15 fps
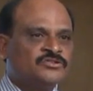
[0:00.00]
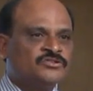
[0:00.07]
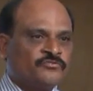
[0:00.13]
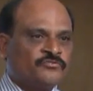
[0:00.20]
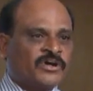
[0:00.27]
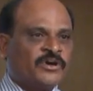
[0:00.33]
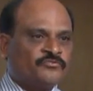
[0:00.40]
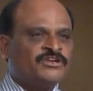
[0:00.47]

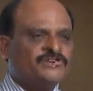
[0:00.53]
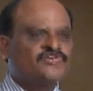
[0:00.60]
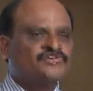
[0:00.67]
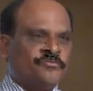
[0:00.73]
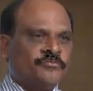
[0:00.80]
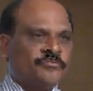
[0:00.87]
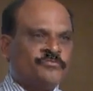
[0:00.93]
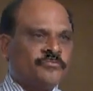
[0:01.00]
So for that you
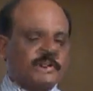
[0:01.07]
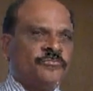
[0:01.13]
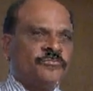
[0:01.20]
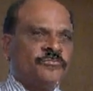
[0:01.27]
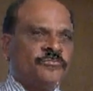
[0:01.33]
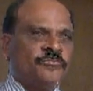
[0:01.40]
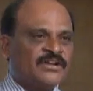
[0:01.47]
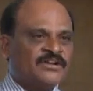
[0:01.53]
should have
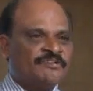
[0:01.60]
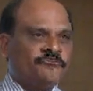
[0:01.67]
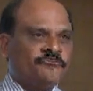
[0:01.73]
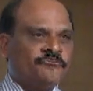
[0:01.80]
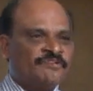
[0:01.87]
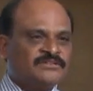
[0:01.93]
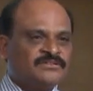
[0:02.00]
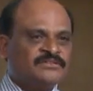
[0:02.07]
clear-cut
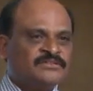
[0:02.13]
conviction.